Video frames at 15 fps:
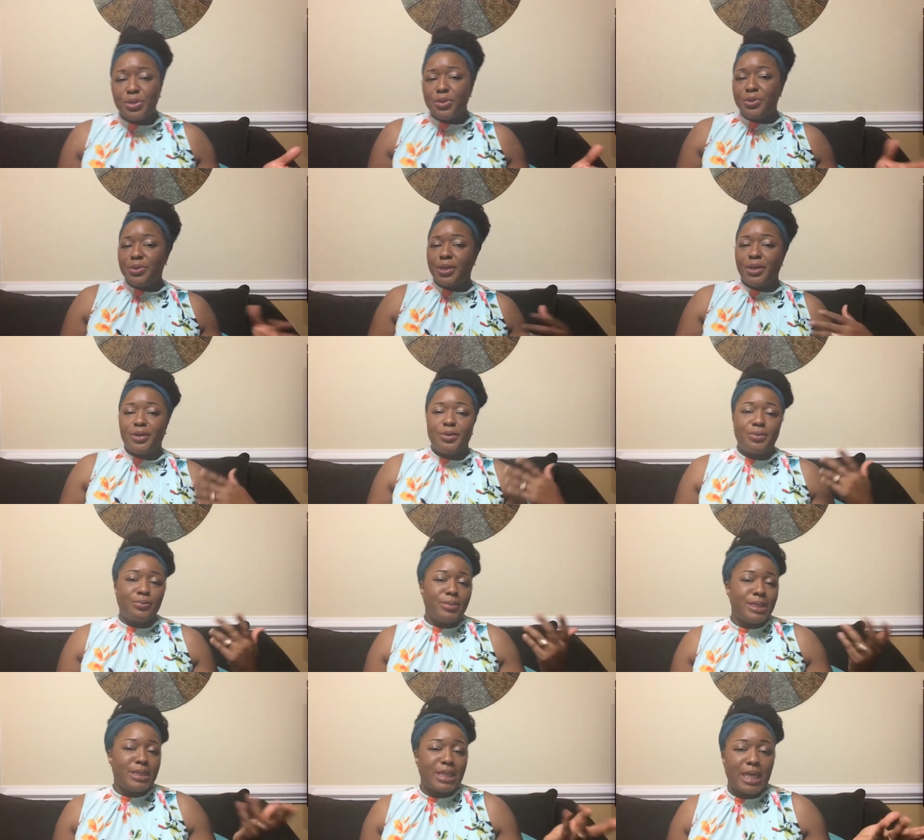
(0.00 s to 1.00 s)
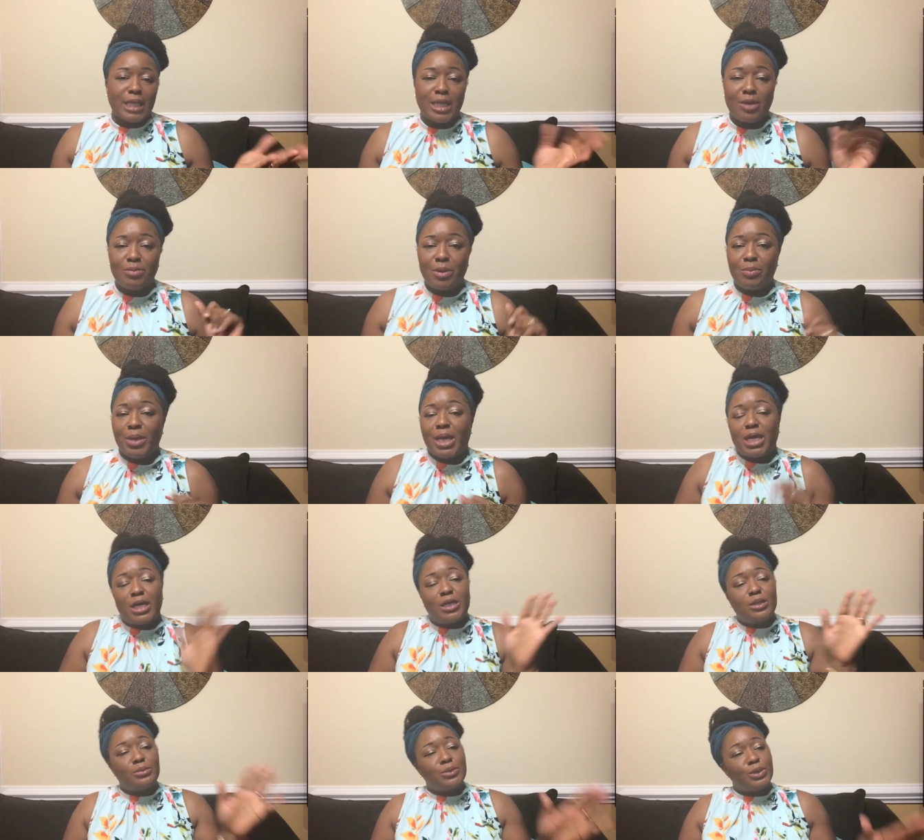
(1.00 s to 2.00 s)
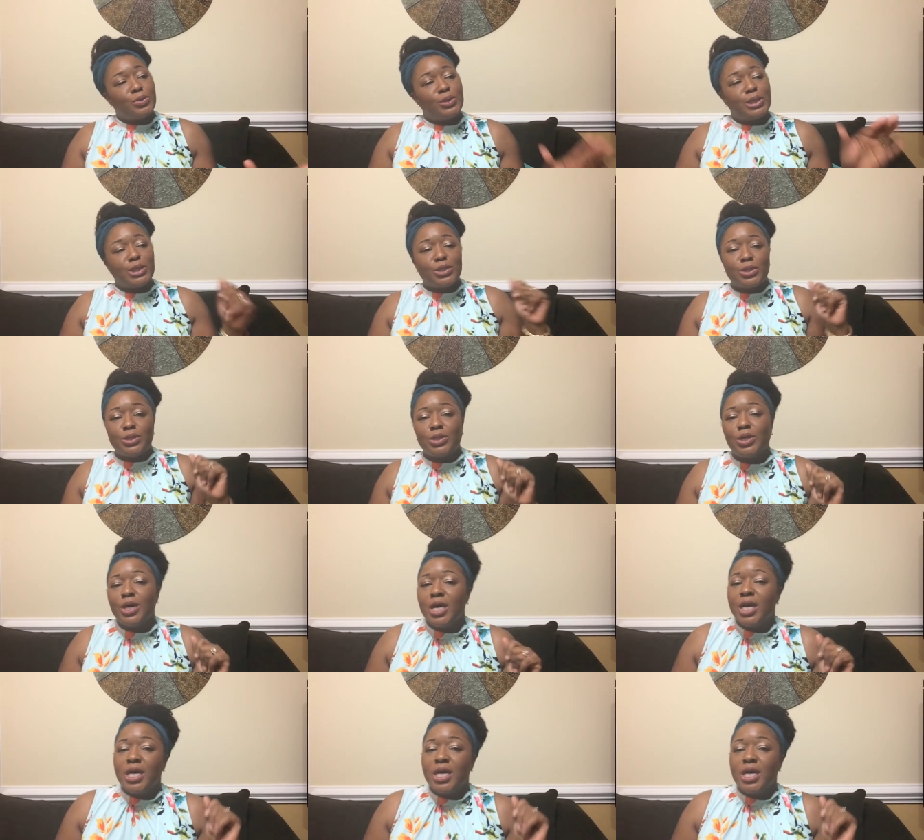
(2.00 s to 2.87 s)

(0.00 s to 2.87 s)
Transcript: you, you know, me taking off my makeup, doing little